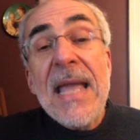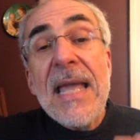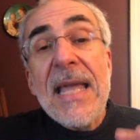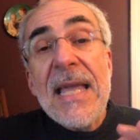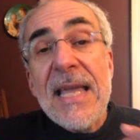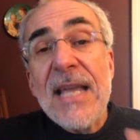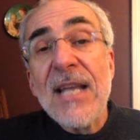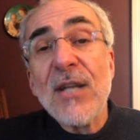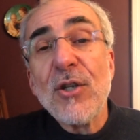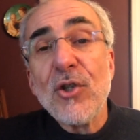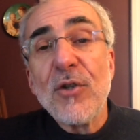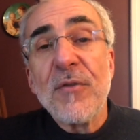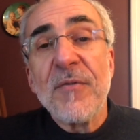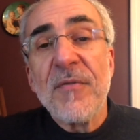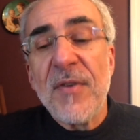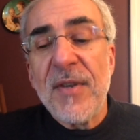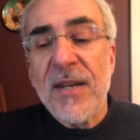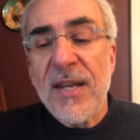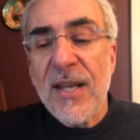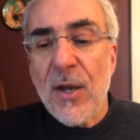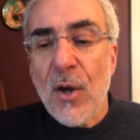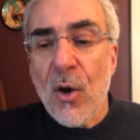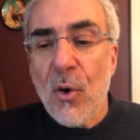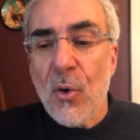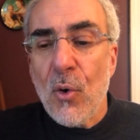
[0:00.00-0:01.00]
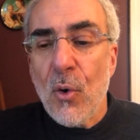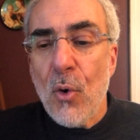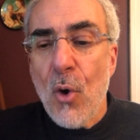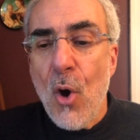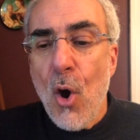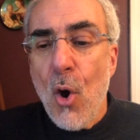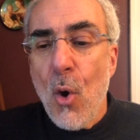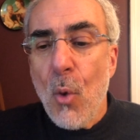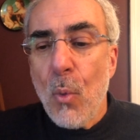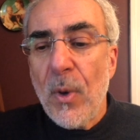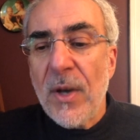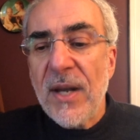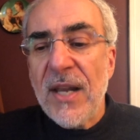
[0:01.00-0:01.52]
Each video
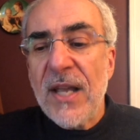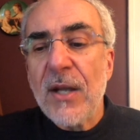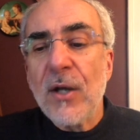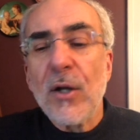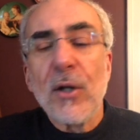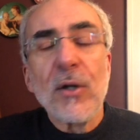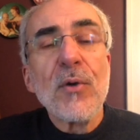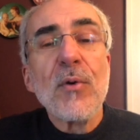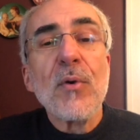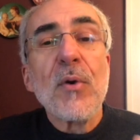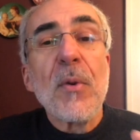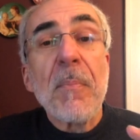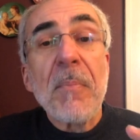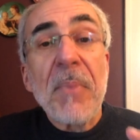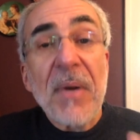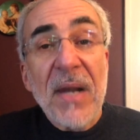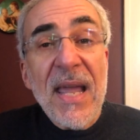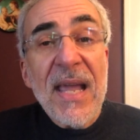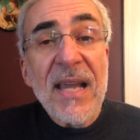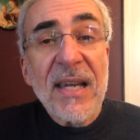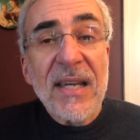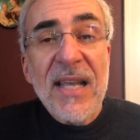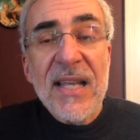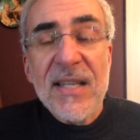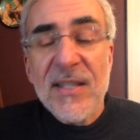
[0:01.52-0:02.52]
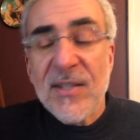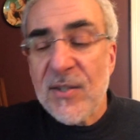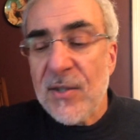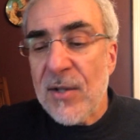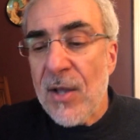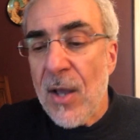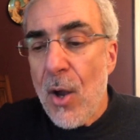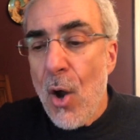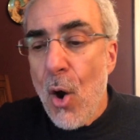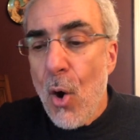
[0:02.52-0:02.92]
will include a playlist